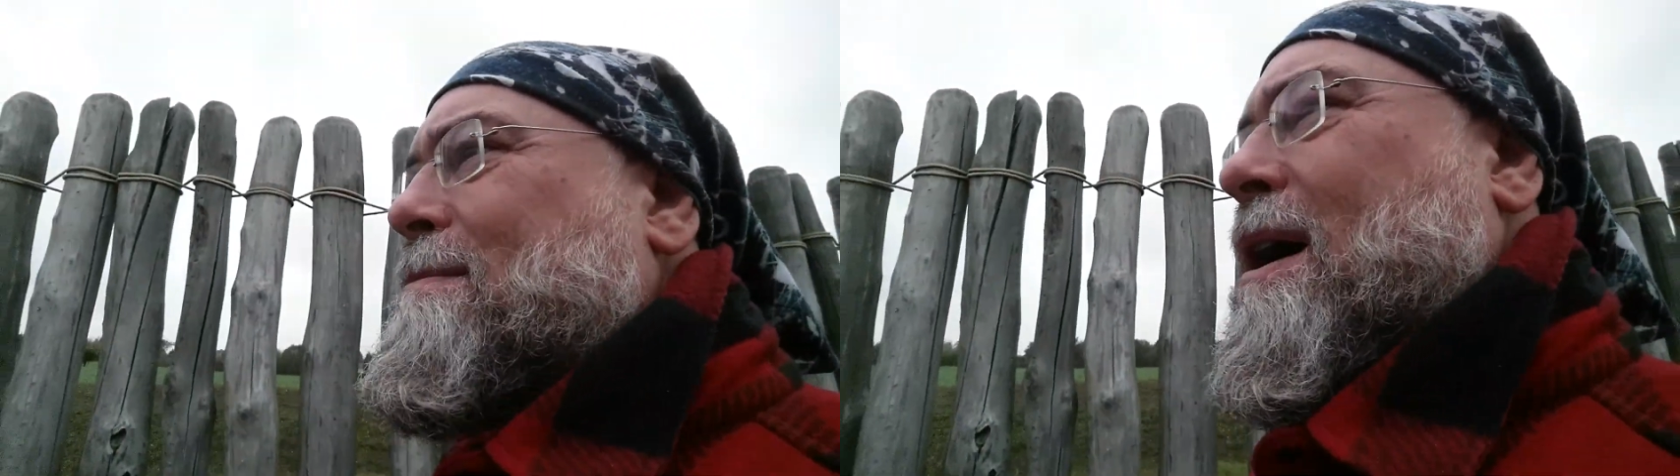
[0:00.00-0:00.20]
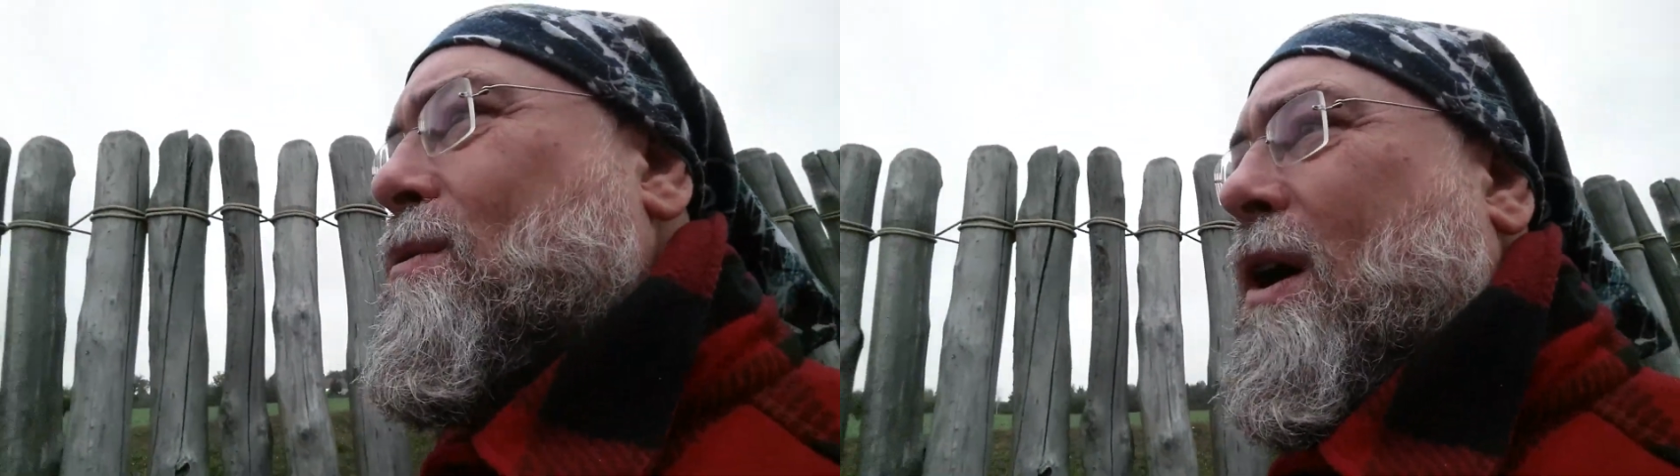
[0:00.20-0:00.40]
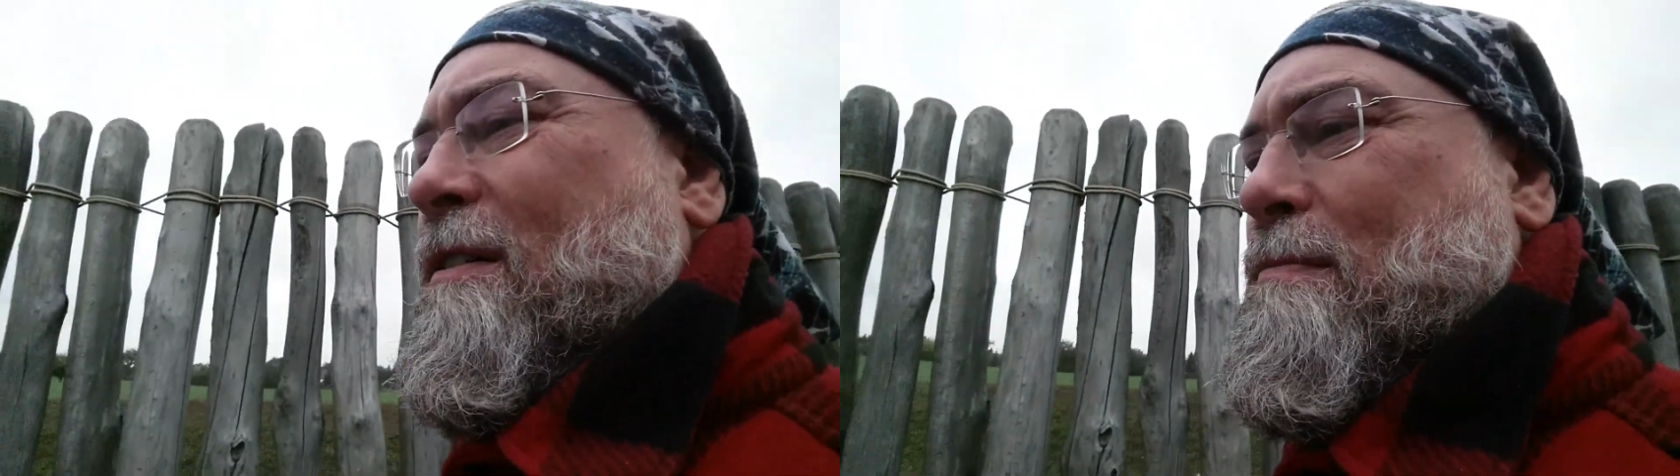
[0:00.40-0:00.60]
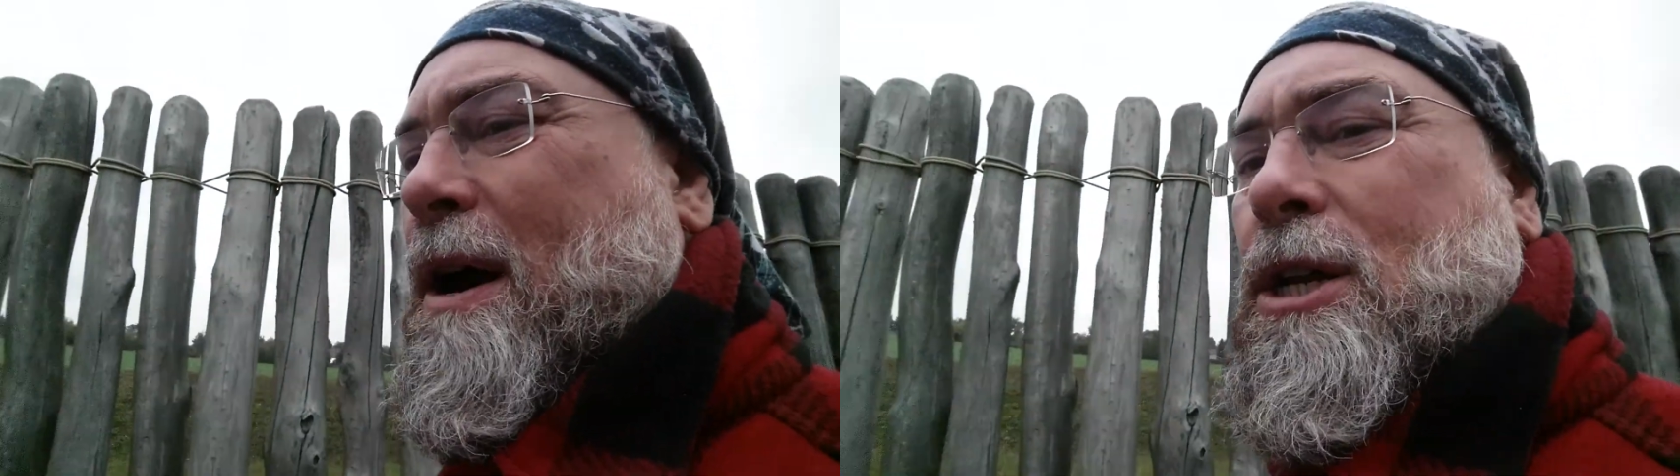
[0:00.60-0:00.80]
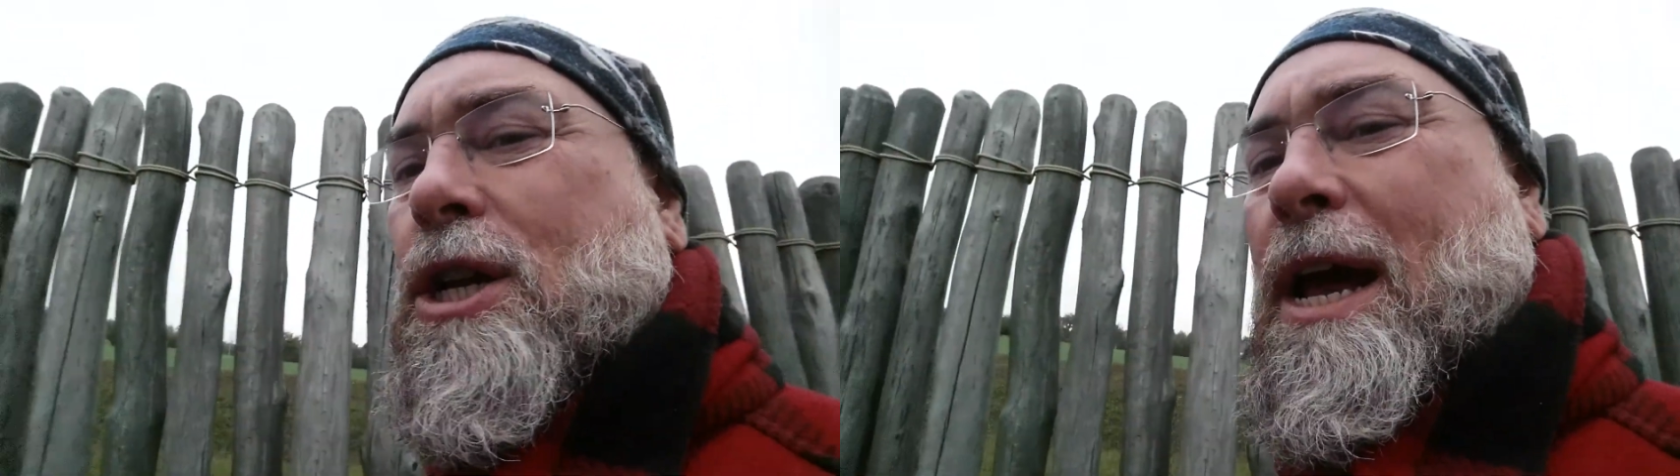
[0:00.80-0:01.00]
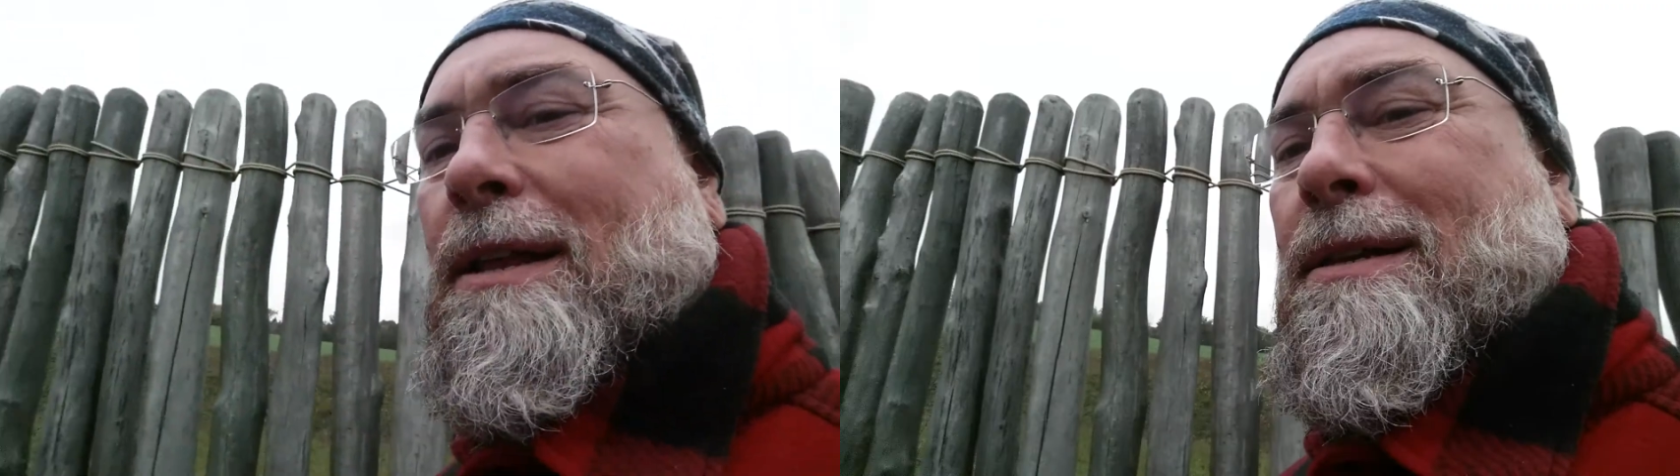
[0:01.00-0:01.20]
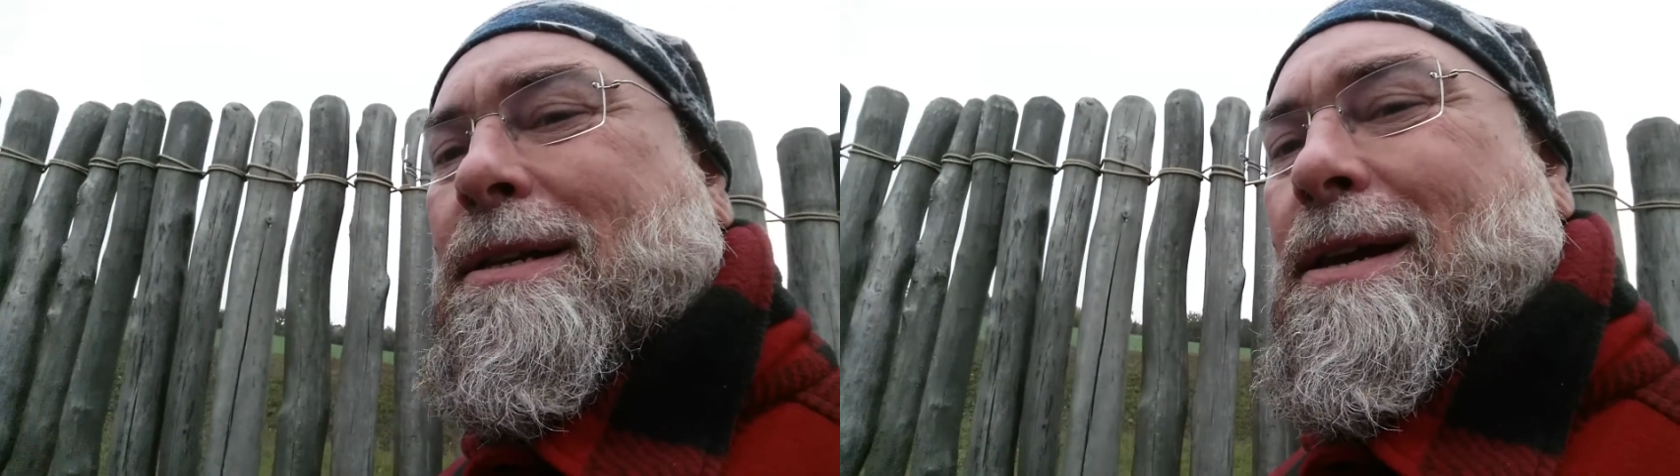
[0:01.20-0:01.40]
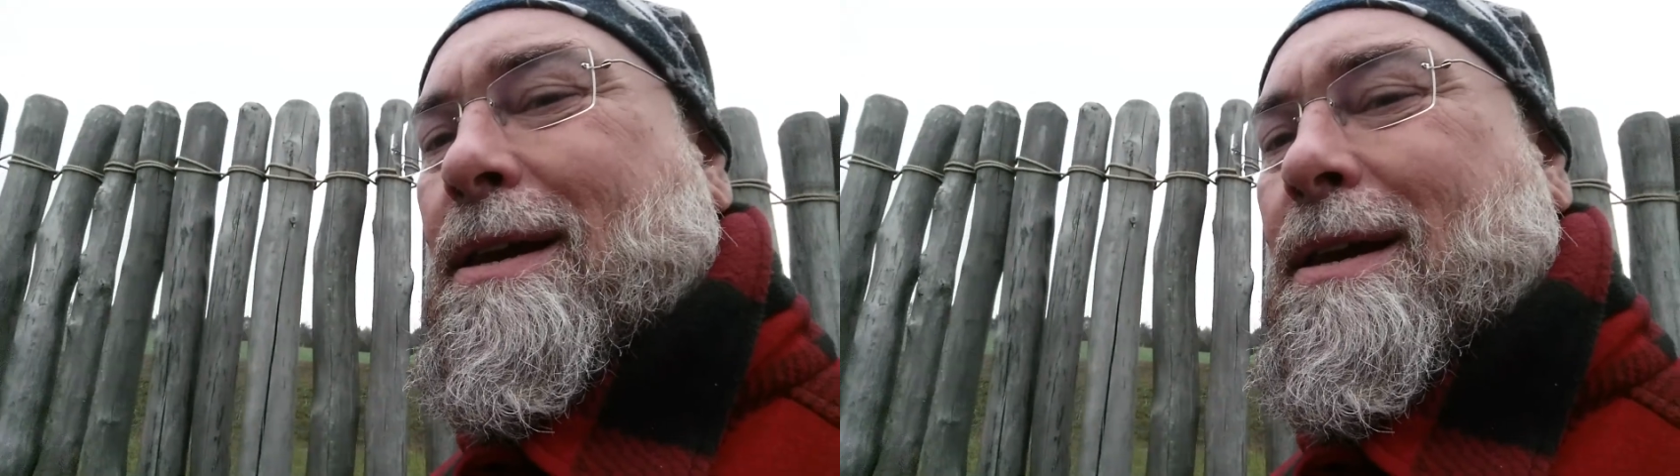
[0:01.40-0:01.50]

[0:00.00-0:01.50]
my wife, by chance,